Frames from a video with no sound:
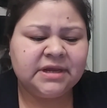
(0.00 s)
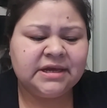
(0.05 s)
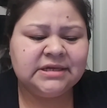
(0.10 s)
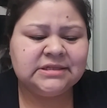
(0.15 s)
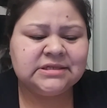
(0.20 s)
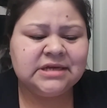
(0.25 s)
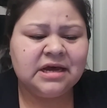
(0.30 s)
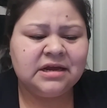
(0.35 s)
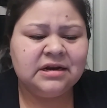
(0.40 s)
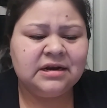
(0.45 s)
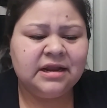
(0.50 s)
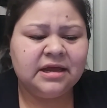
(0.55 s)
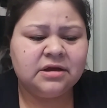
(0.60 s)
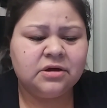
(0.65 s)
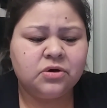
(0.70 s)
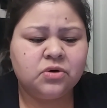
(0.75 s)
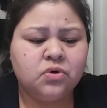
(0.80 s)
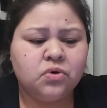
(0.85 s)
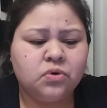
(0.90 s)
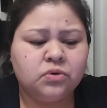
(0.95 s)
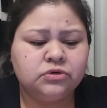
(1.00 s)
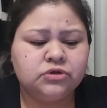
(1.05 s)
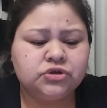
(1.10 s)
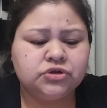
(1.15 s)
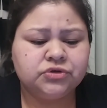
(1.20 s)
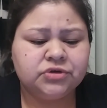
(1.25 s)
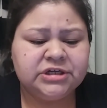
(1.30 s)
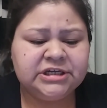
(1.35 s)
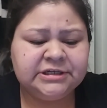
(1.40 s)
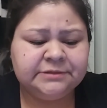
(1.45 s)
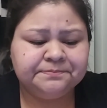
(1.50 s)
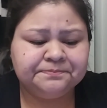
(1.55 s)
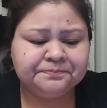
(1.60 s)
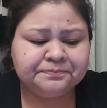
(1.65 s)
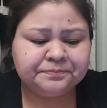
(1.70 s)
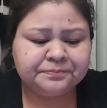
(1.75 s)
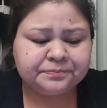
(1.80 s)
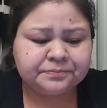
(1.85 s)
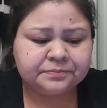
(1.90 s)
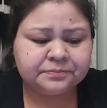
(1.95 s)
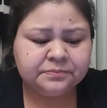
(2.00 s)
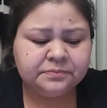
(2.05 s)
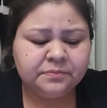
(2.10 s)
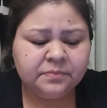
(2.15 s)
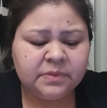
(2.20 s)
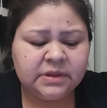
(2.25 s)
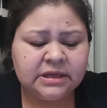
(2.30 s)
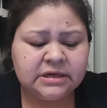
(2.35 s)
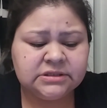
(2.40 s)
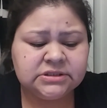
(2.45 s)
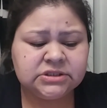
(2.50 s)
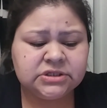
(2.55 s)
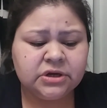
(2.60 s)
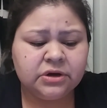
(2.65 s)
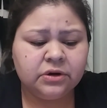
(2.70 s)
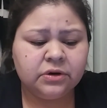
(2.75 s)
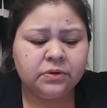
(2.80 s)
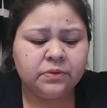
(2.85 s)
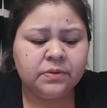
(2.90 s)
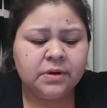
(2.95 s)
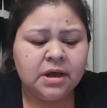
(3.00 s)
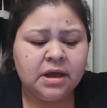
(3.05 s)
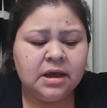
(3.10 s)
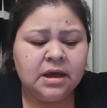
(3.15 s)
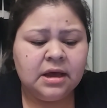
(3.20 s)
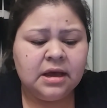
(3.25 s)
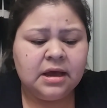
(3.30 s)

it's kind of like a cool treat. So